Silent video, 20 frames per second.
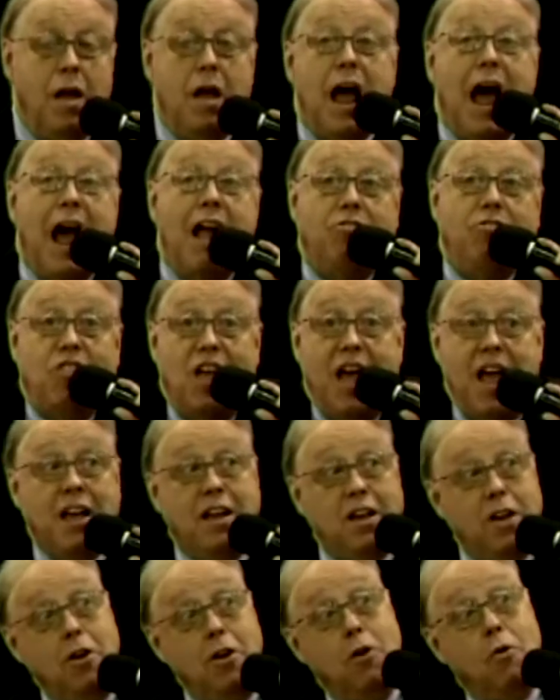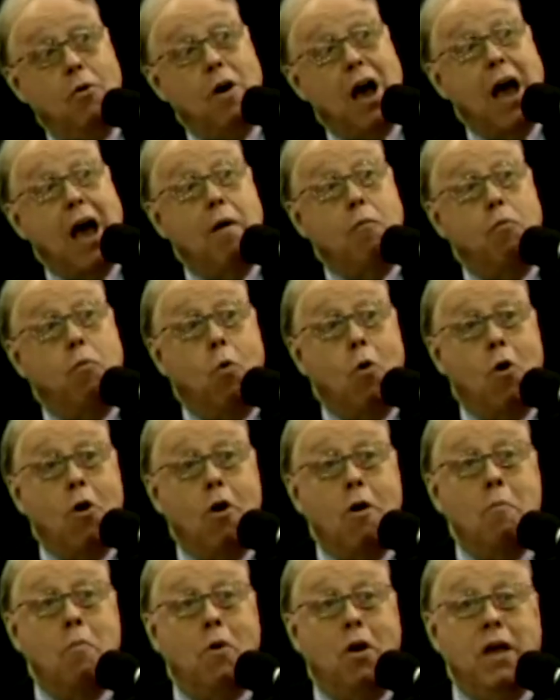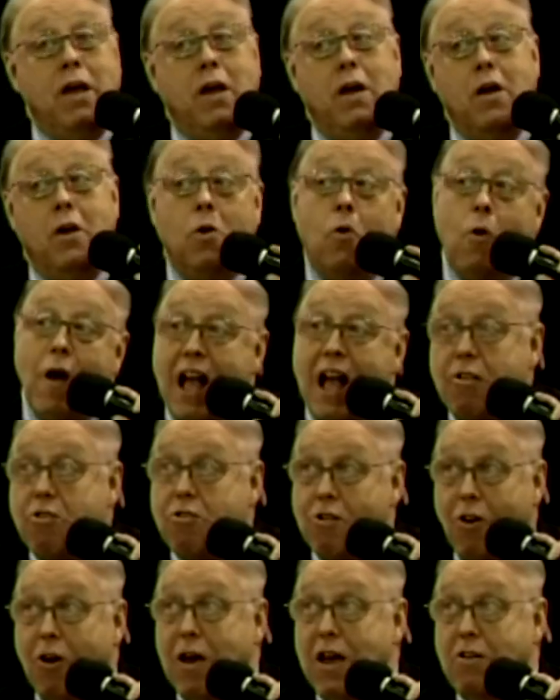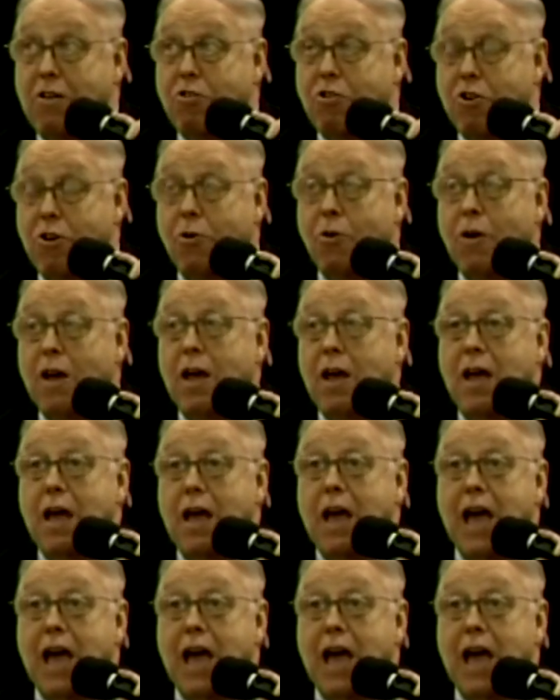I thank you, I warmly congratulate you,